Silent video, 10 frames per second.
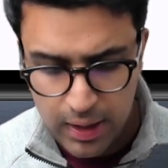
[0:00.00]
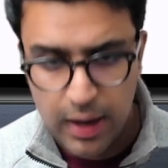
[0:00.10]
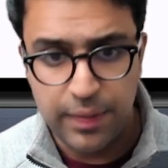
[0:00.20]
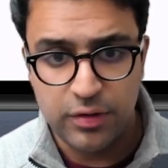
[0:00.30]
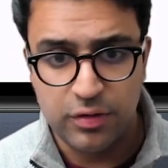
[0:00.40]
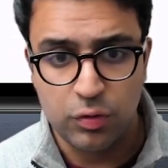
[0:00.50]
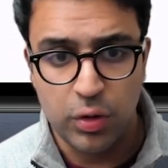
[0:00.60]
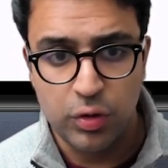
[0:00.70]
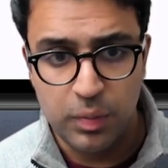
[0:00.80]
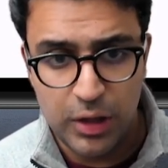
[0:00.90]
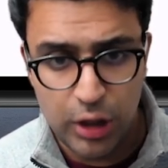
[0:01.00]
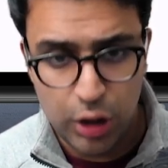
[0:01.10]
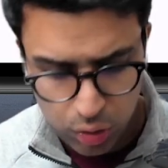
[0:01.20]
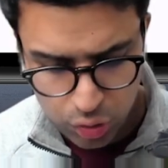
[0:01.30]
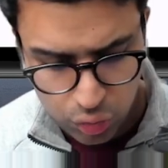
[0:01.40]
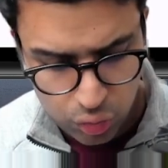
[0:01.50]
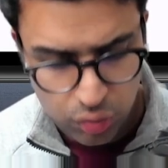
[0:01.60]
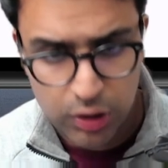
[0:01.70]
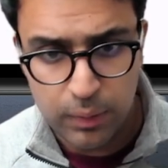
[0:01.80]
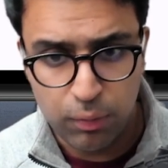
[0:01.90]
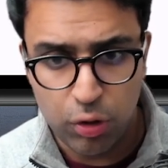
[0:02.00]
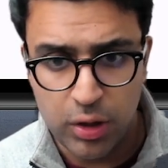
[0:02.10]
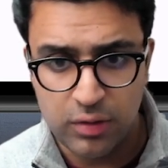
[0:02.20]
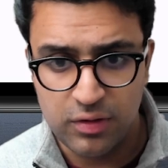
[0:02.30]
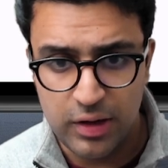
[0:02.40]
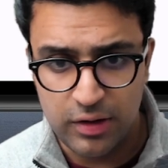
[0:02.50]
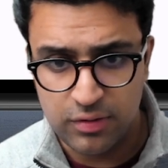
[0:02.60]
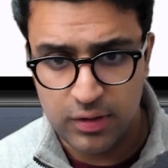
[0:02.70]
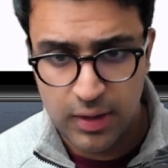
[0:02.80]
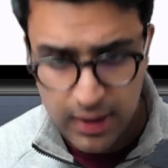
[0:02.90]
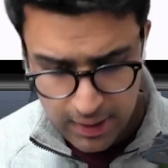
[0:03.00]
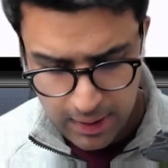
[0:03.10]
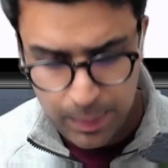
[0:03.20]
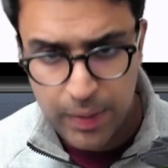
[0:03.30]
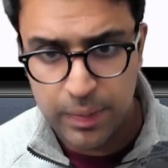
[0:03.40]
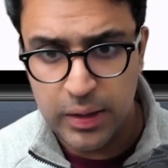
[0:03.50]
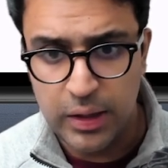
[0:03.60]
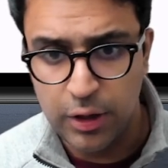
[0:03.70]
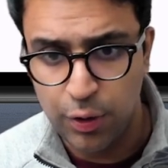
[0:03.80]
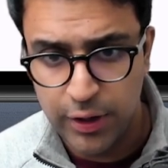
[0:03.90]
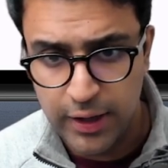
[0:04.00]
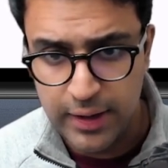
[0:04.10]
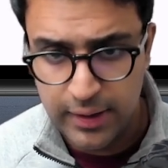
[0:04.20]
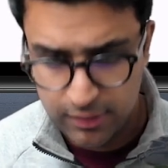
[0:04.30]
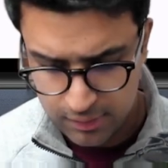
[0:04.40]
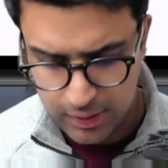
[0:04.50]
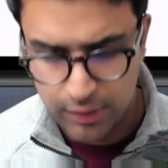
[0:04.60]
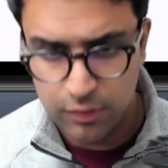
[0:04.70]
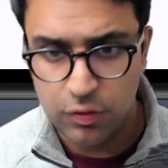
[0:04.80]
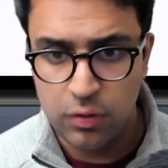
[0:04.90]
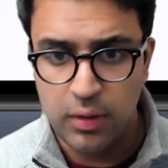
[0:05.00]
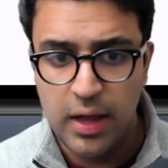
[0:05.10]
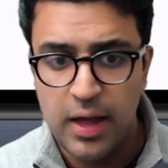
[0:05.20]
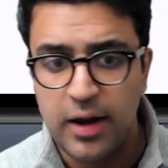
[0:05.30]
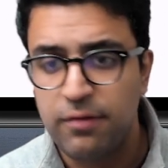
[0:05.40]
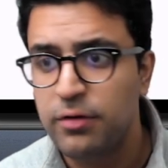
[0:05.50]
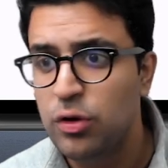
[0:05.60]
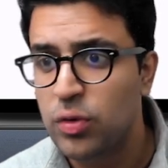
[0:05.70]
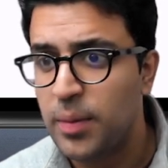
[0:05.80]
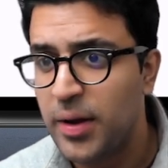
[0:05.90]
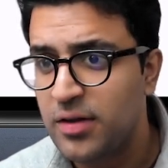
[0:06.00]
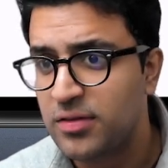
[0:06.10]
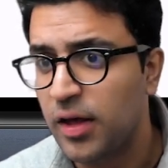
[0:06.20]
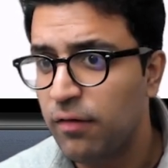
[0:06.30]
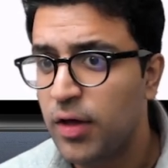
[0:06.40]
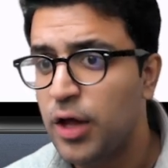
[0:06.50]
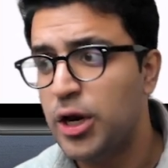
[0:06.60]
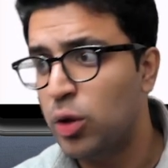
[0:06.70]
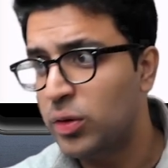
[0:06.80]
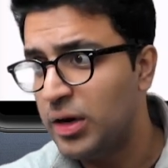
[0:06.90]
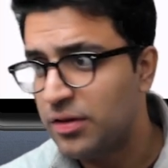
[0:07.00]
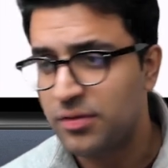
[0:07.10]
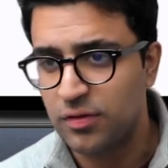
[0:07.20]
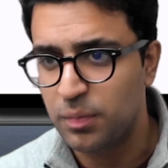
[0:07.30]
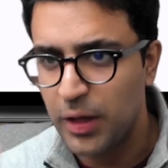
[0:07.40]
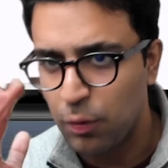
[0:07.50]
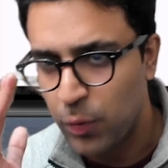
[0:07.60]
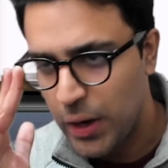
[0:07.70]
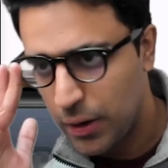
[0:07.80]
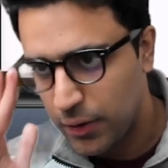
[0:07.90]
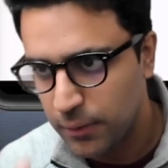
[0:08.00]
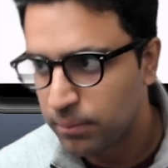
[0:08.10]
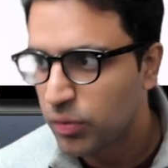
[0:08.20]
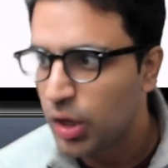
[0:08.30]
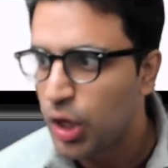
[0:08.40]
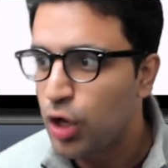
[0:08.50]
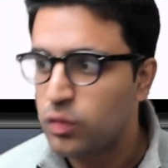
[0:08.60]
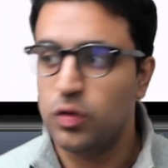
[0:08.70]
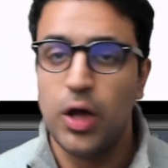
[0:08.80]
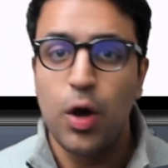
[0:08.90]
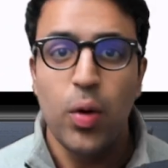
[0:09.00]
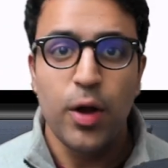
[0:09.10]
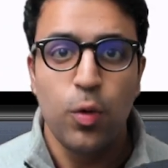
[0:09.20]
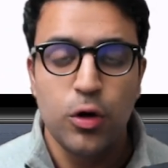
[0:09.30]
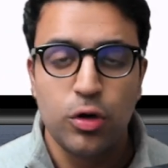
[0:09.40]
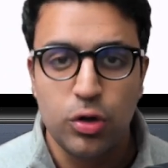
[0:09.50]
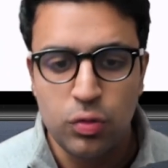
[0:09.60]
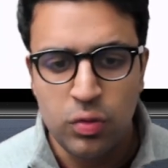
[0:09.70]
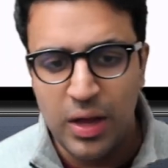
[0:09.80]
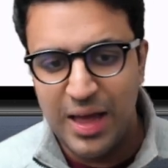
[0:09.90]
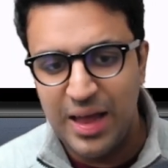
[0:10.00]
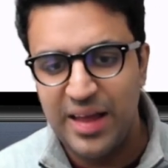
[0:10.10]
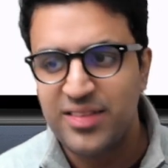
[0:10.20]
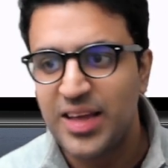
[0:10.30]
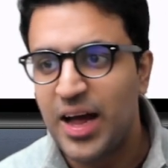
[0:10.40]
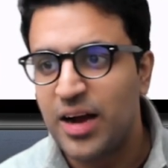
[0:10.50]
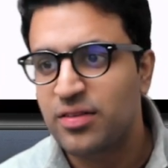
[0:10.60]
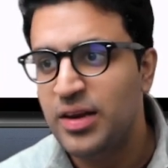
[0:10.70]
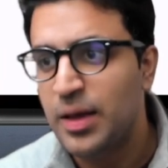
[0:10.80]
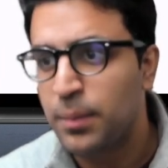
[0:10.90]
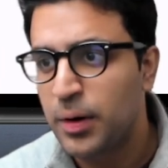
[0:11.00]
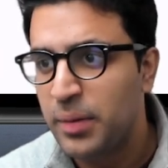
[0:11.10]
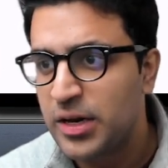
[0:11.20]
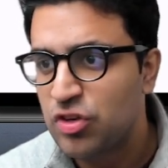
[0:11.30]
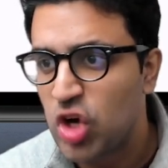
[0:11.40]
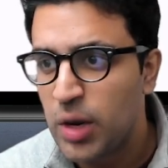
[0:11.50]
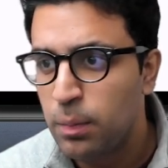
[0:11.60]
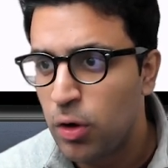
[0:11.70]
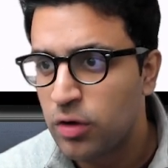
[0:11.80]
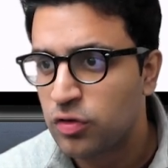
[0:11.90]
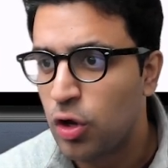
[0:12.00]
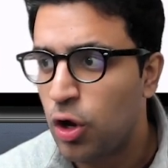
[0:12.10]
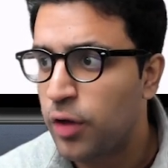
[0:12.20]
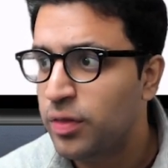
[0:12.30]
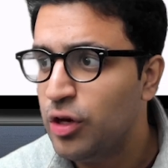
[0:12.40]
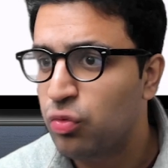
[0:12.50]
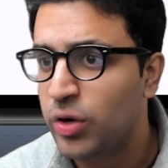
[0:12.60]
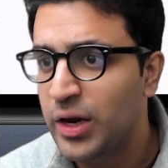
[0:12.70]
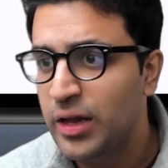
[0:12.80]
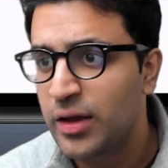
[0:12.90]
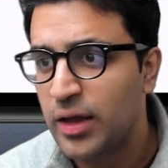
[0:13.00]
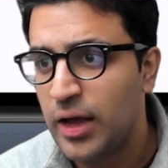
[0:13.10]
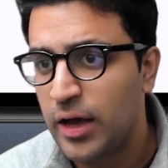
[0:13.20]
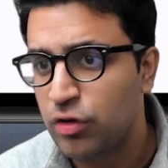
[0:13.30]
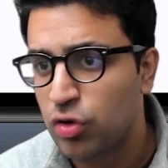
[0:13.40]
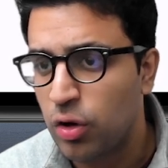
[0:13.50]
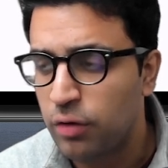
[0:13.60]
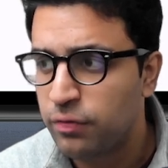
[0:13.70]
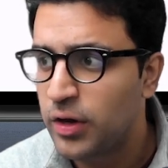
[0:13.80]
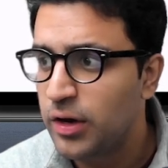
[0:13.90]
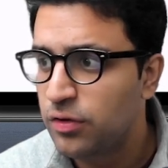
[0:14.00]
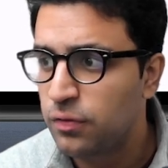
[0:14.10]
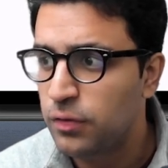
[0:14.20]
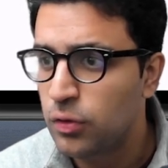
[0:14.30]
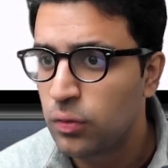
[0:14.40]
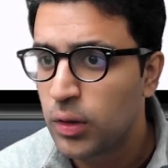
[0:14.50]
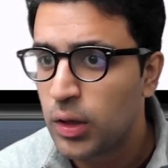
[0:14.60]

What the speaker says: and this is going to be equal to the products list and then the current index like so. And if we do command save, now the list is being rendered. So now what I want to do is actually implement a checkbox on the trailing edge of the list view,